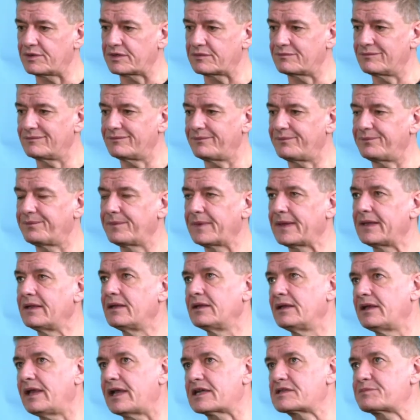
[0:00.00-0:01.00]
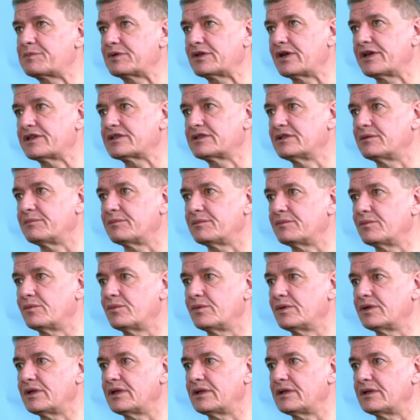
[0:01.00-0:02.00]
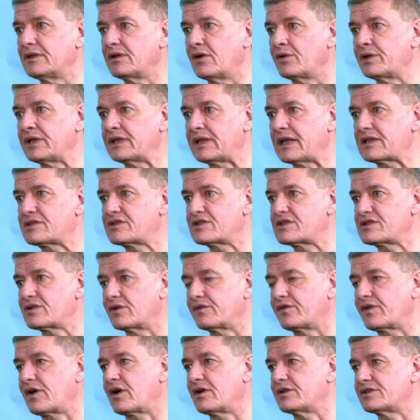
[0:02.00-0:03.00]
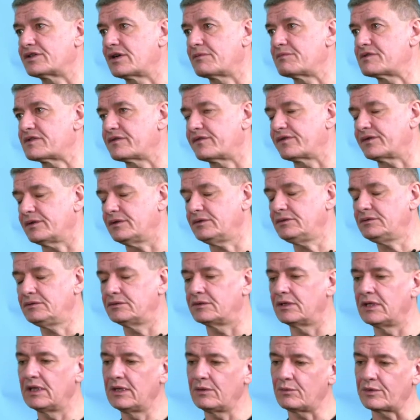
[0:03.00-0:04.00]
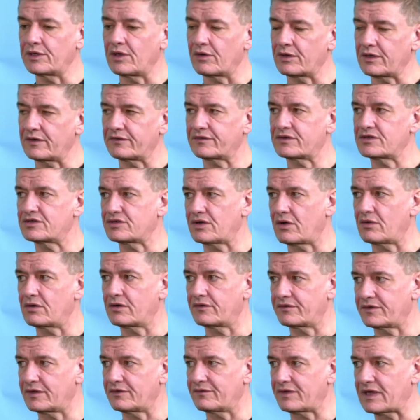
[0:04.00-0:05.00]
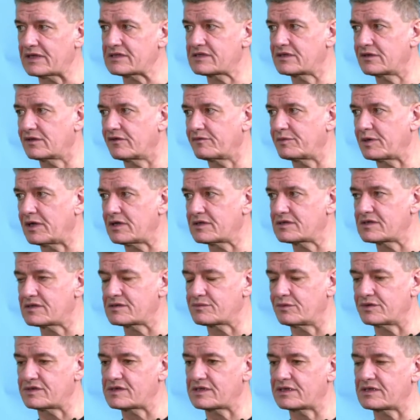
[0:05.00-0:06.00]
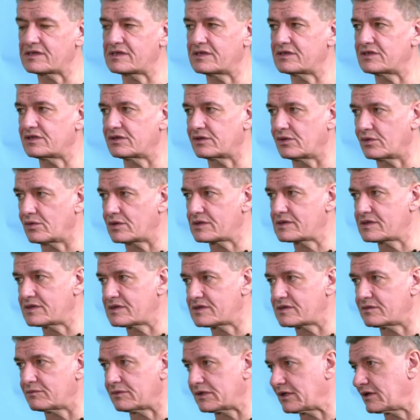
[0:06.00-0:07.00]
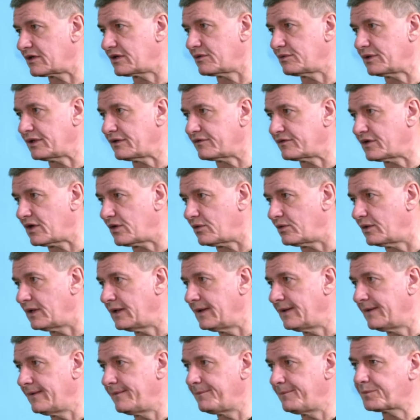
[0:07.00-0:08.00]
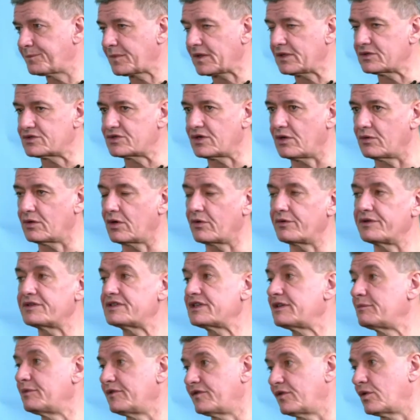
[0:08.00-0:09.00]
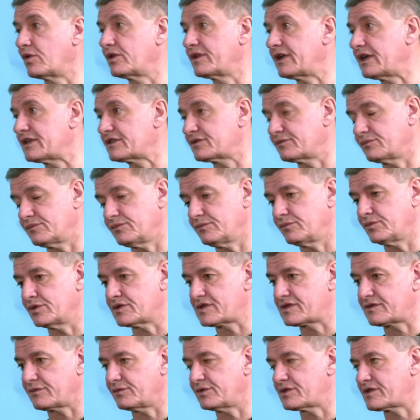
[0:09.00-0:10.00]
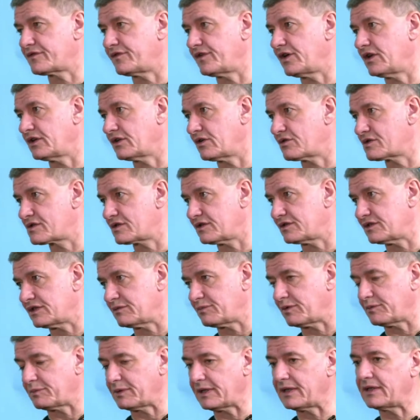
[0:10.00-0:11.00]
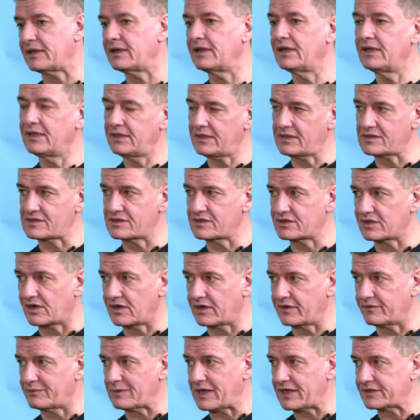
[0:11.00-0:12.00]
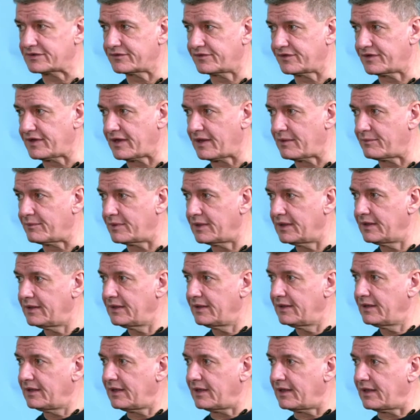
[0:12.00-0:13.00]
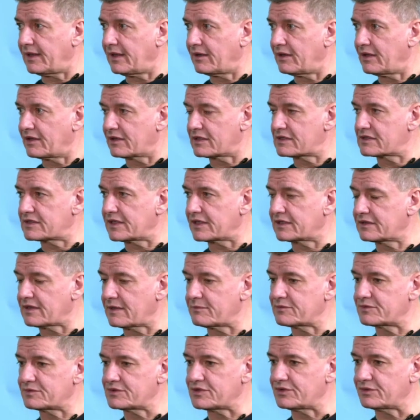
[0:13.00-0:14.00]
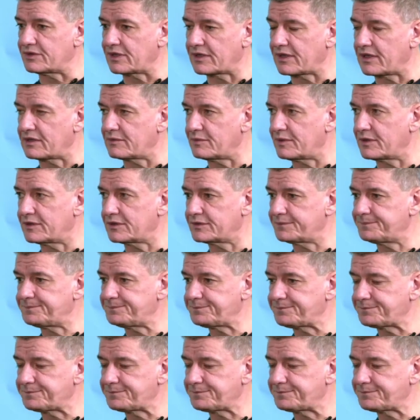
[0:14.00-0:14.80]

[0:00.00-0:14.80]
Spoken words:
But expediting them only gets you so far in terms of we only have control over the investigative process. Once it gets into the court system, clearly we have no control. Or indeed, before that, once a file goes to the DPP, it's entirely a matter for them how long it'll take them to adjudicate upon it.